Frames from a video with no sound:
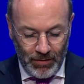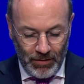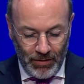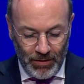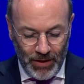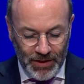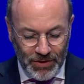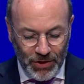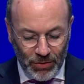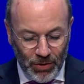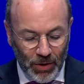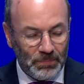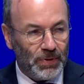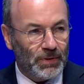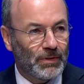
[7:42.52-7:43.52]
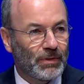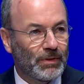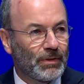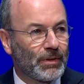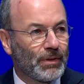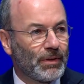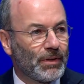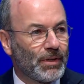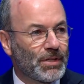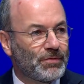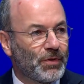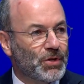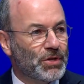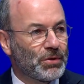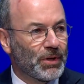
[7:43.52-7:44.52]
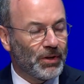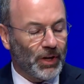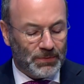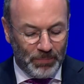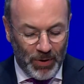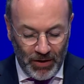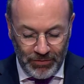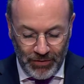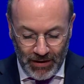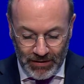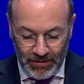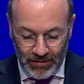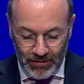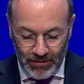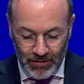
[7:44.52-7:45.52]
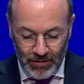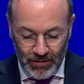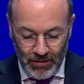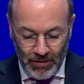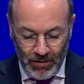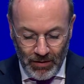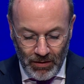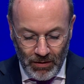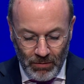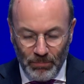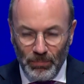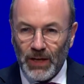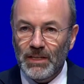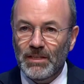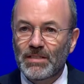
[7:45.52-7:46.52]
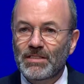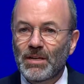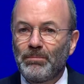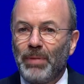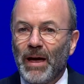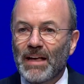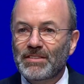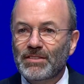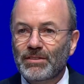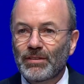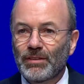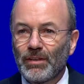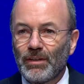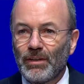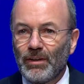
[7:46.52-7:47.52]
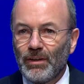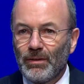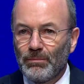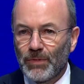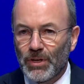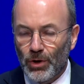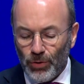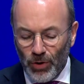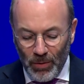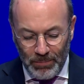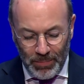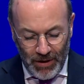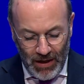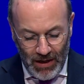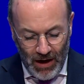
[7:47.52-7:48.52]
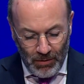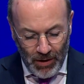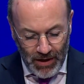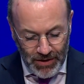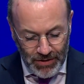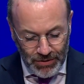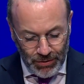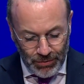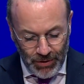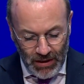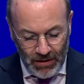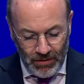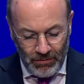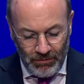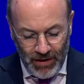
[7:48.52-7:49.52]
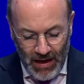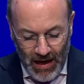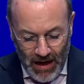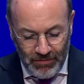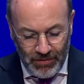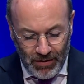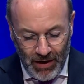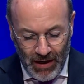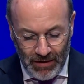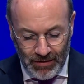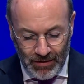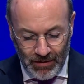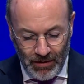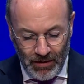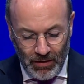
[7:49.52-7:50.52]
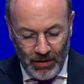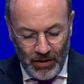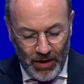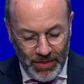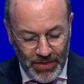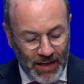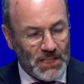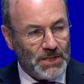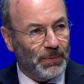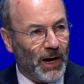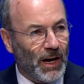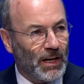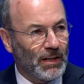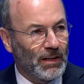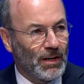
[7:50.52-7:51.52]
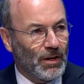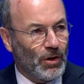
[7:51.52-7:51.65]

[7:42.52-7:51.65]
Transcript: this Europe is for sure not perfect, but it is the best Europe in our history we ever had. And that's why